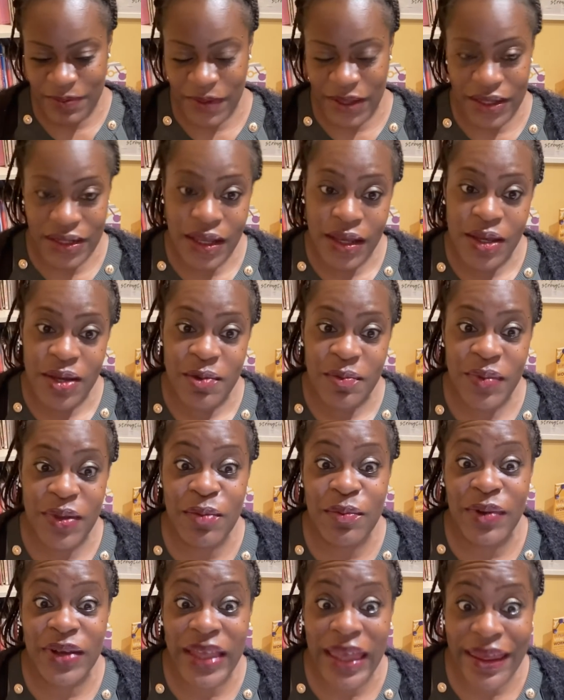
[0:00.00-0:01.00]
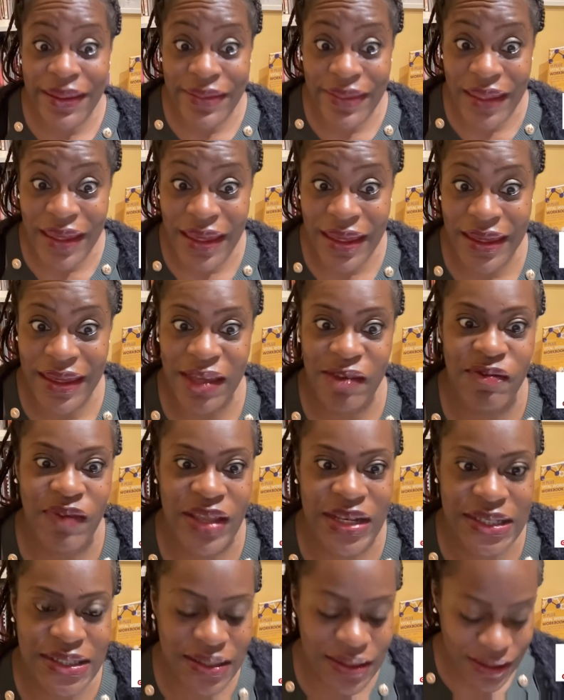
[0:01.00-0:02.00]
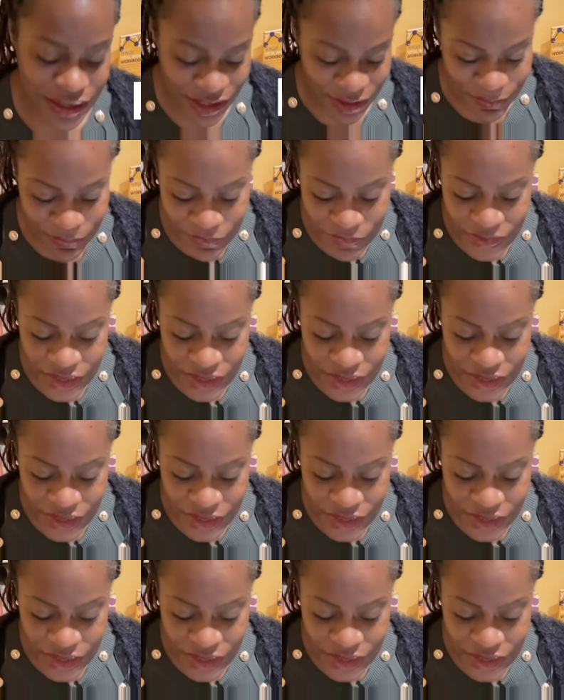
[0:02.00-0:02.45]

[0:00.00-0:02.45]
but we will get there eventually.